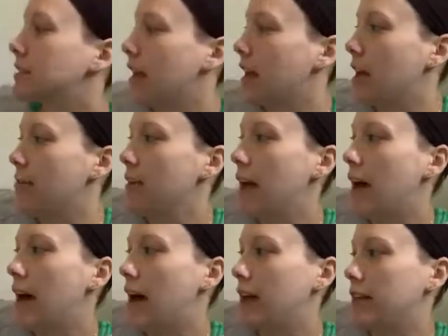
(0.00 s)
Sam,
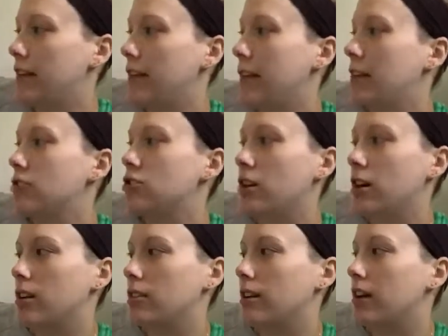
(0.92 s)
Allie, and
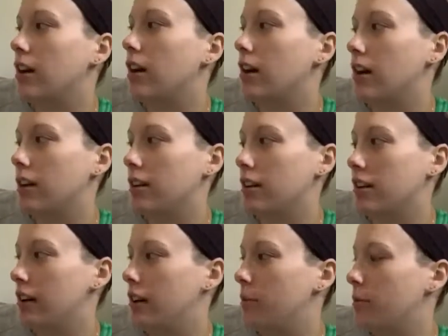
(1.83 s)
Charlie all
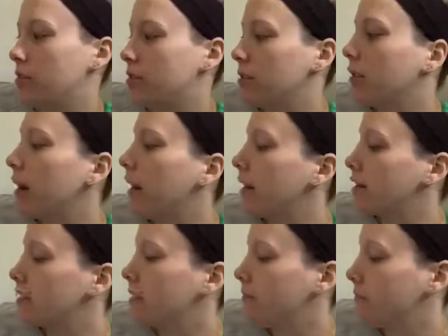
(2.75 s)
yell with
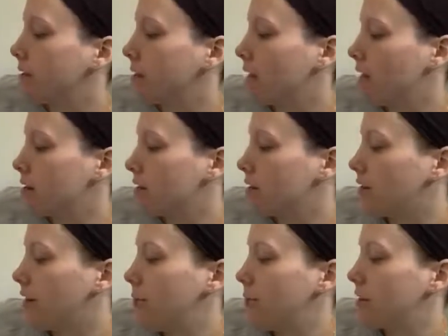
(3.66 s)
delight. There's a
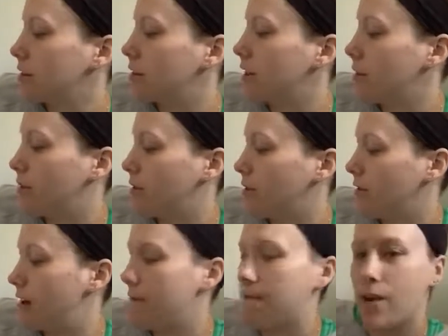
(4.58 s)
creepy
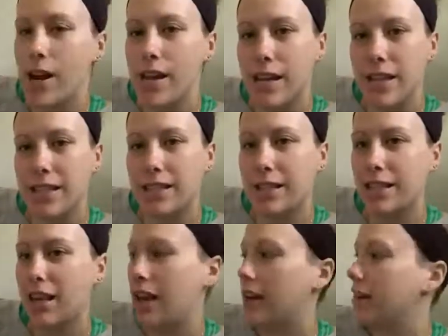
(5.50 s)
sleepover at Frankie's
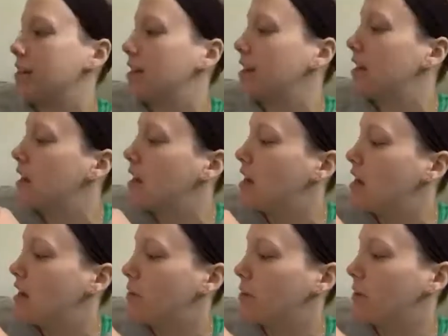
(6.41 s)
tonight.
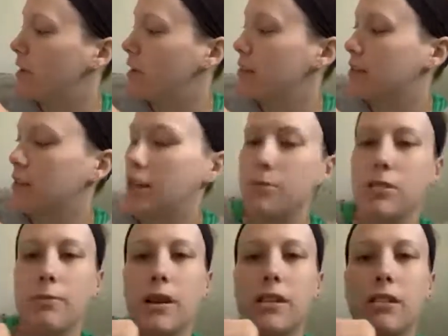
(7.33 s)
Please come to my